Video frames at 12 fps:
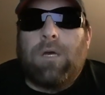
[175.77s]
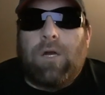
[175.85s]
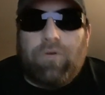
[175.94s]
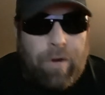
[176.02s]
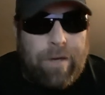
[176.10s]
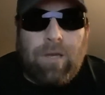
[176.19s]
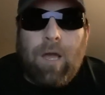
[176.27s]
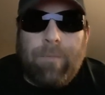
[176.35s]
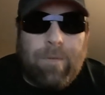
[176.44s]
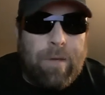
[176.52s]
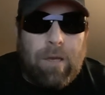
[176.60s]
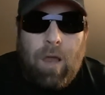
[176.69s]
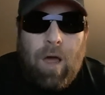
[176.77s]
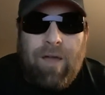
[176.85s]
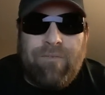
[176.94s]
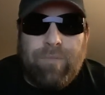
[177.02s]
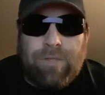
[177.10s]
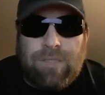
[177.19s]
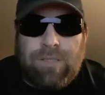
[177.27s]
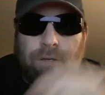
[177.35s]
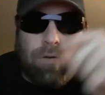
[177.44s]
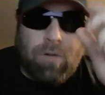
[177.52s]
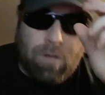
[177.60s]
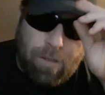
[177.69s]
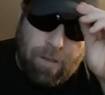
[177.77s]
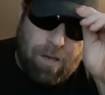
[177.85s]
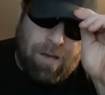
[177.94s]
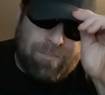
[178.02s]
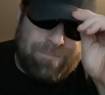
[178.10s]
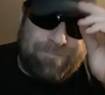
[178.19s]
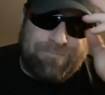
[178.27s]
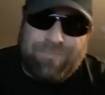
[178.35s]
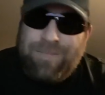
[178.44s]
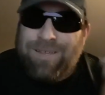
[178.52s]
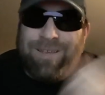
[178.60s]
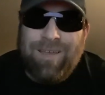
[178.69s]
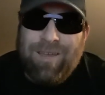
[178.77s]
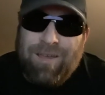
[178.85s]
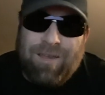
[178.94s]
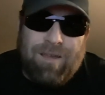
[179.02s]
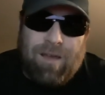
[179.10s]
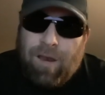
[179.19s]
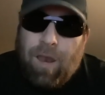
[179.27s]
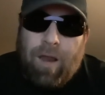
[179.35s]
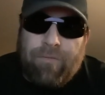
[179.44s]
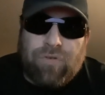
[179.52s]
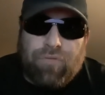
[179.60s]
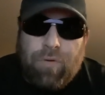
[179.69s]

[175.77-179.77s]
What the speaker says: A great time to be alive, but still, a lot of us